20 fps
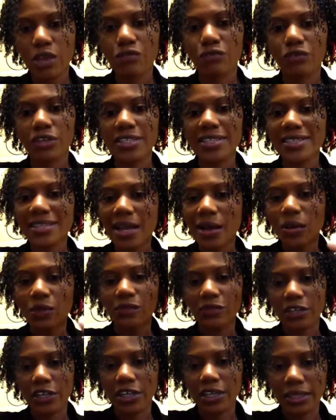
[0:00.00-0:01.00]
rinsed out
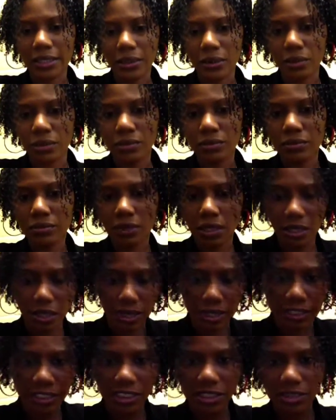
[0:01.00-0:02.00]
very little, and
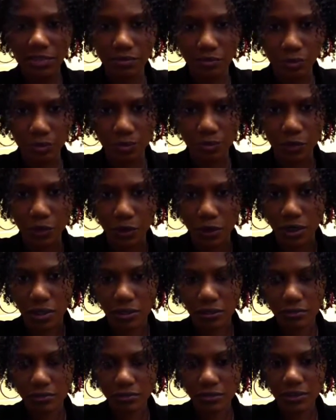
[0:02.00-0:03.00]
I just you
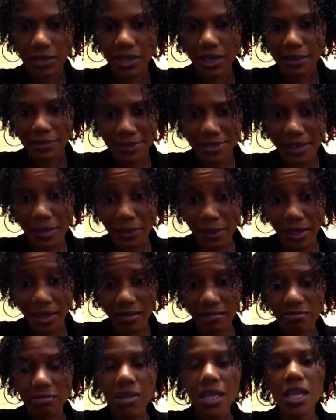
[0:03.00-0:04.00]
know kept some
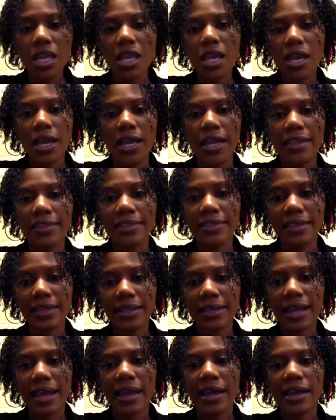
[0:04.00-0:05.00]
in. And
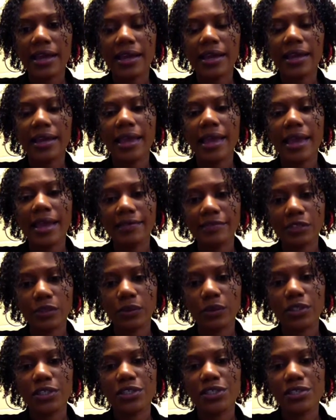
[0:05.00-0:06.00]
then I
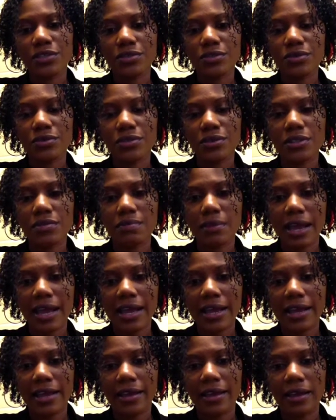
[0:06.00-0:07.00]
afterwards used
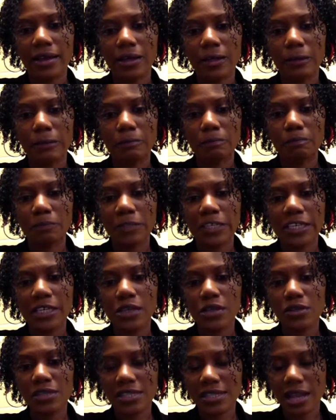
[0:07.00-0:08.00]
my um,
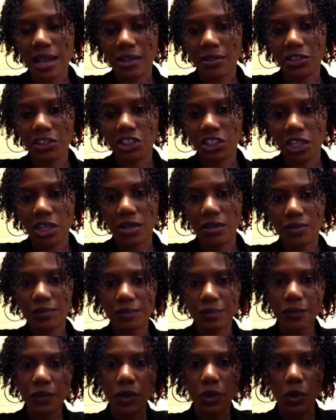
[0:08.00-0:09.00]
Eco Styler gel
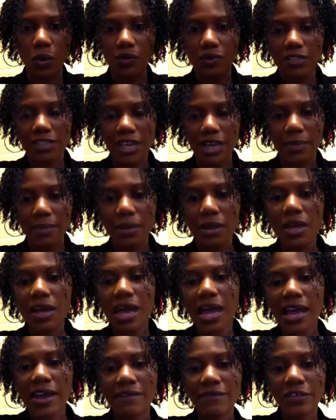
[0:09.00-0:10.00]
over top.
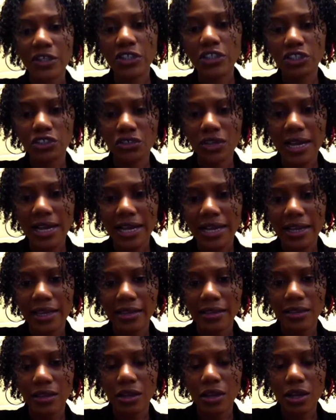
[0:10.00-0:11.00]
I first
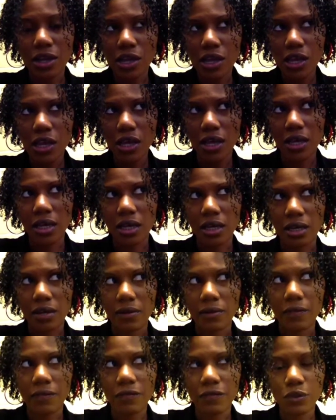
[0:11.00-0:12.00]
tried
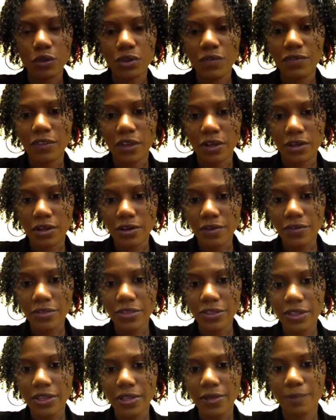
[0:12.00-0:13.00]
uh, Fruit of the
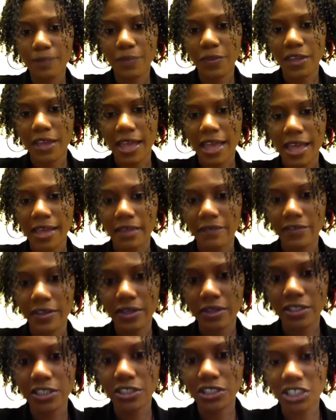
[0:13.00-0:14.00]
Earth, the aloe
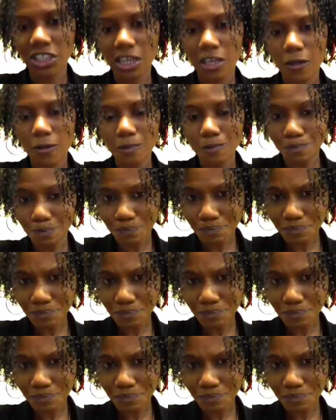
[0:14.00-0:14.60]
vera gel,